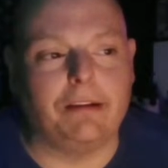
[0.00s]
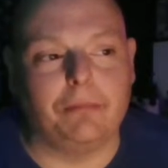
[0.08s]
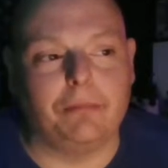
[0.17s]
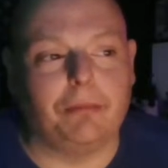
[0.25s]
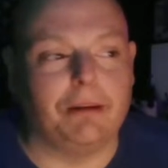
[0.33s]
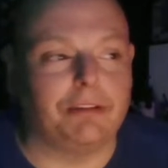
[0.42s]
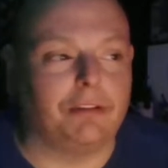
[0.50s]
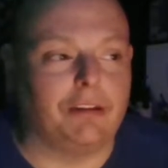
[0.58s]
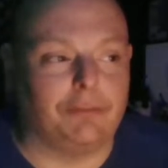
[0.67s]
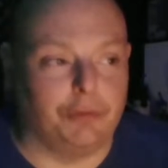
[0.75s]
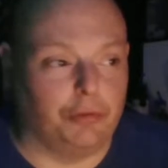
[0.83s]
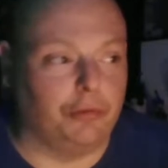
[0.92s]
It'd be basically like
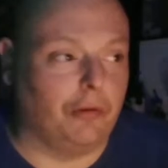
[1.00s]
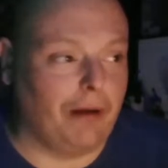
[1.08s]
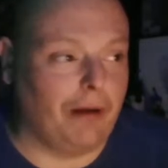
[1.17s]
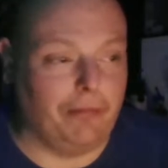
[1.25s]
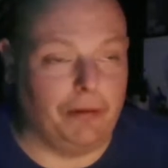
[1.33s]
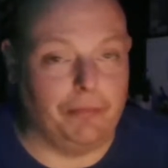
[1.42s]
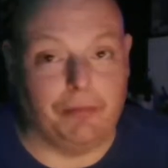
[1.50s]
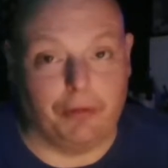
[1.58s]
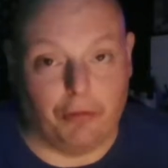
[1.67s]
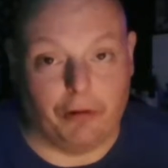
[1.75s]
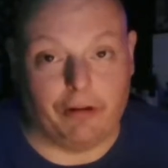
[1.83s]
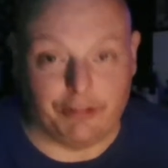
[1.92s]
if you were growing pop, I'm gonna be
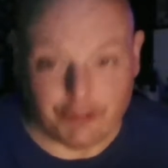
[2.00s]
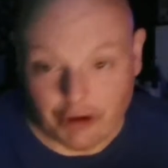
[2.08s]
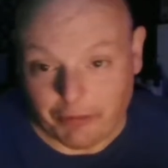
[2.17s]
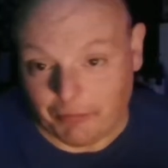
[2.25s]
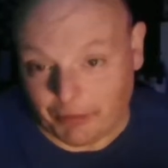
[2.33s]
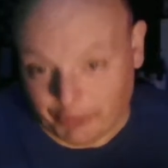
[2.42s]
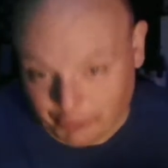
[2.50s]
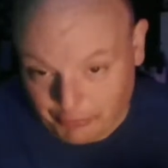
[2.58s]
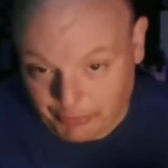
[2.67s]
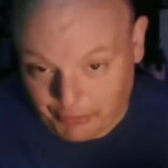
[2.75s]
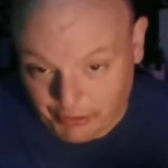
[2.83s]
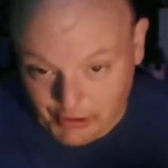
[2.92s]
growing legitimate
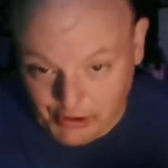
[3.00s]
mushrooms,